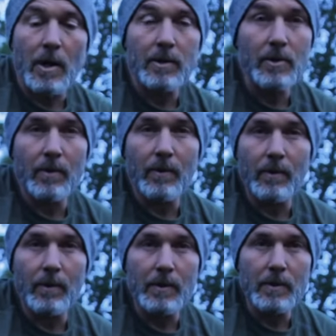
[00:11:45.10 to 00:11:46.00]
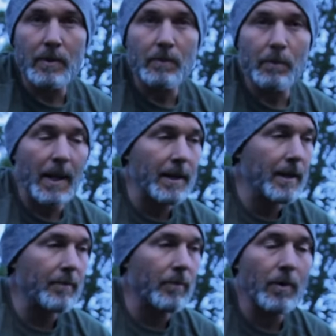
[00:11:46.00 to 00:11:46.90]
also plenty
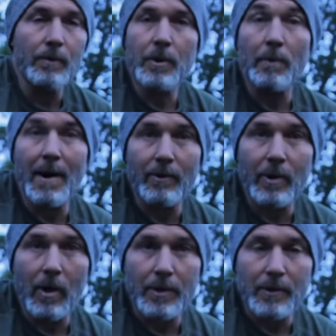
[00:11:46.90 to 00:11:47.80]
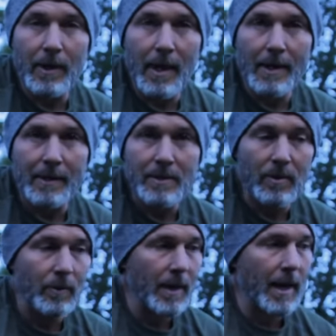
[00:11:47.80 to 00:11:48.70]
of room to mount all your lighting. So we